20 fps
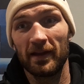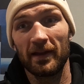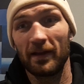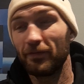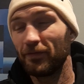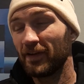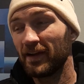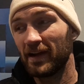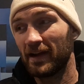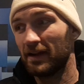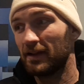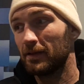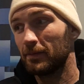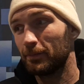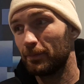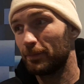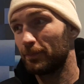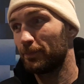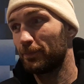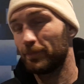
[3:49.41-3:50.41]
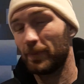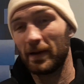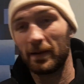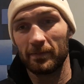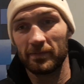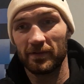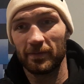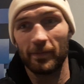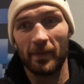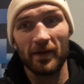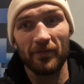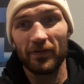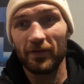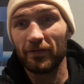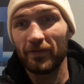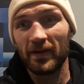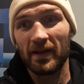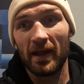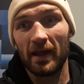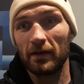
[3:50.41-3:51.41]
I'd fight him,
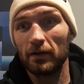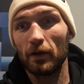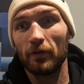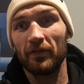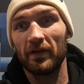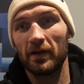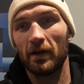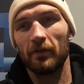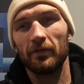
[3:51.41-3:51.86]
Smith. I'd love him.